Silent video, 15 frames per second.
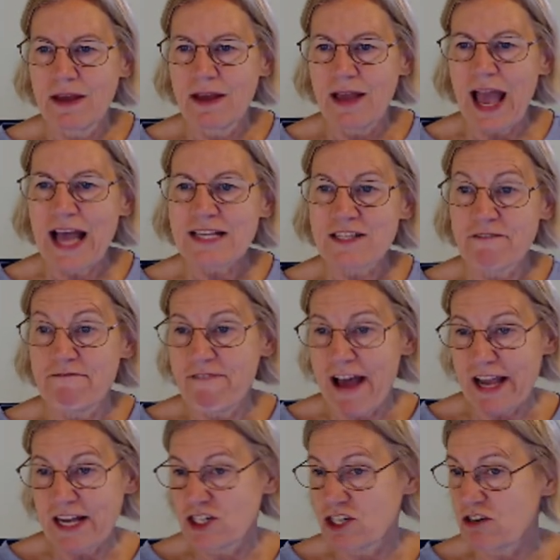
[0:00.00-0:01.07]
as a
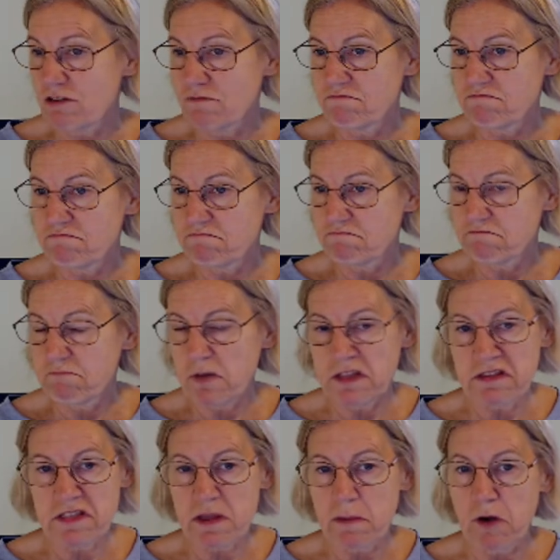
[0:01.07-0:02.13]
vector with
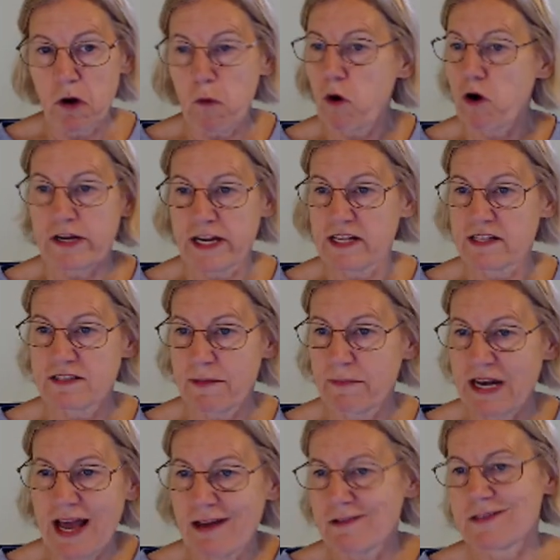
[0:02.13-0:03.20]
some coordinates? I mean,
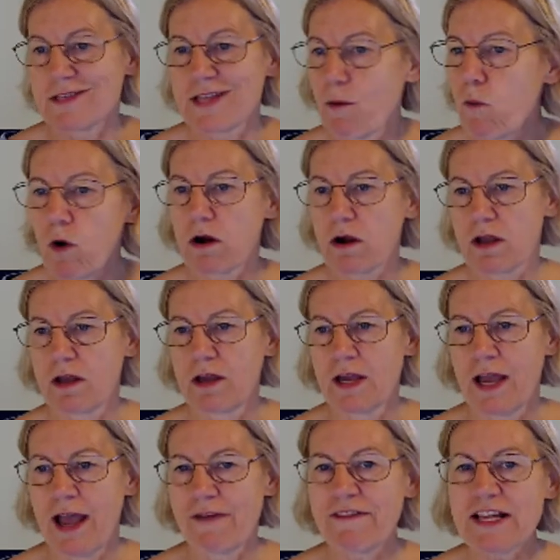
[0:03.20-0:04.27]
how does that work?
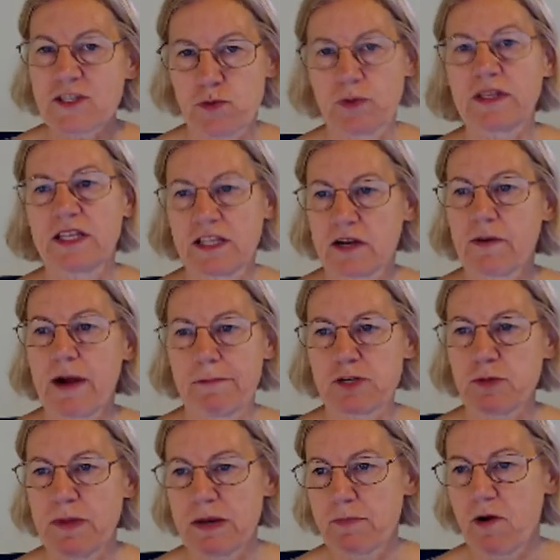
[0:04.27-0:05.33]
And that's really the
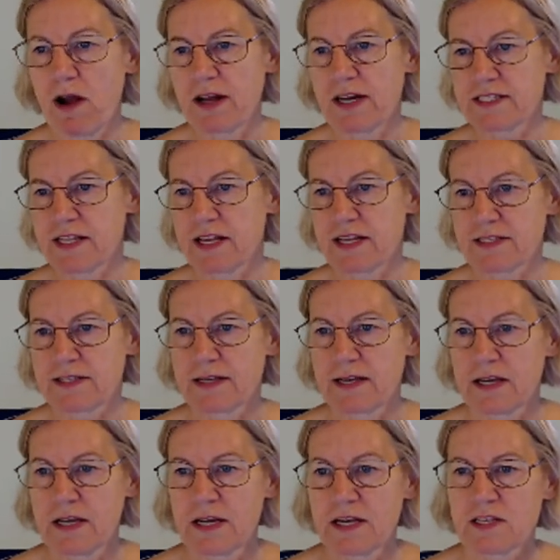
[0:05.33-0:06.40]
Schmidt process.
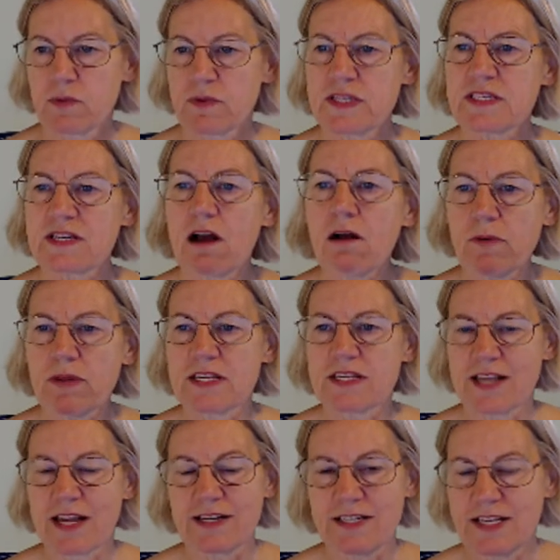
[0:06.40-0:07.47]
So we start with this
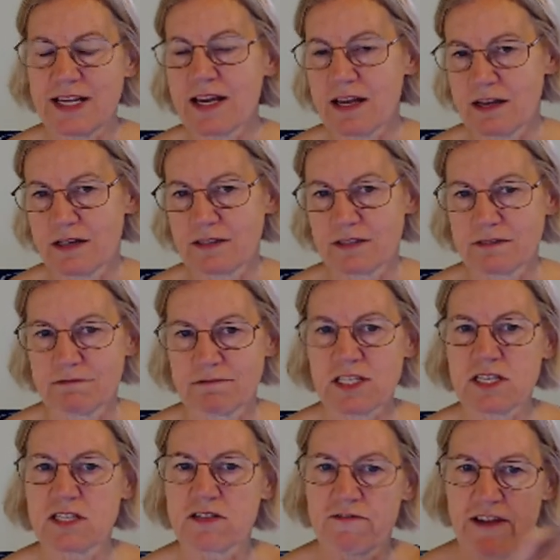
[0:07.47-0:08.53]
idea This
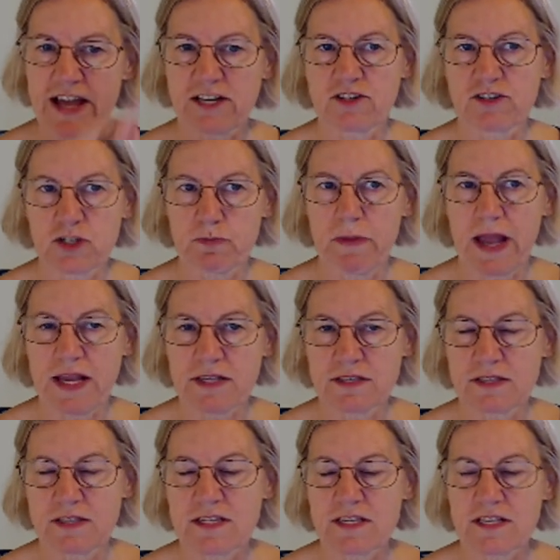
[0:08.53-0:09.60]
is a vector space.
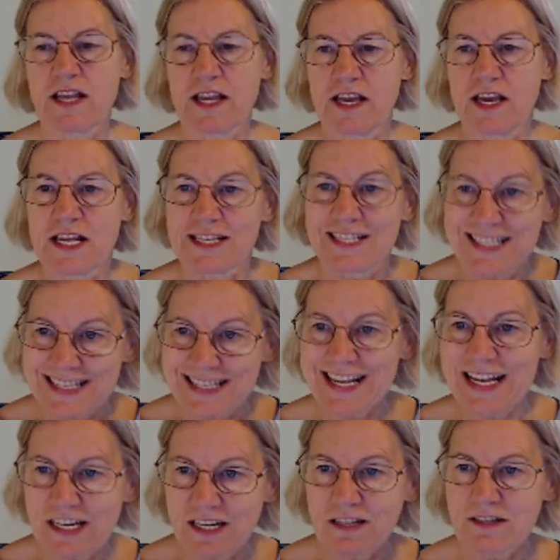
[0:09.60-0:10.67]
This is a
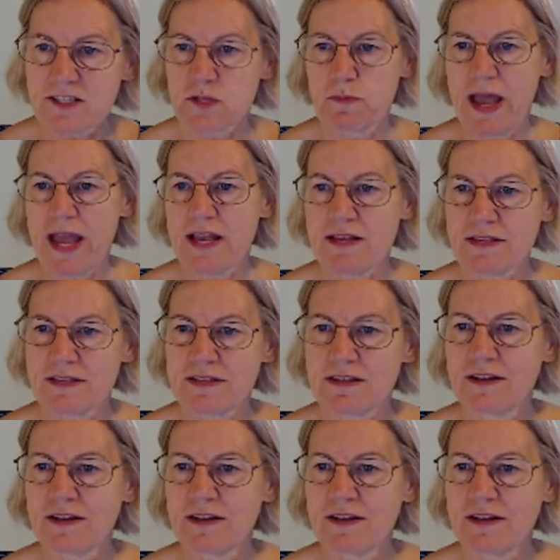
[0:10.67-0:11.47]
signal space,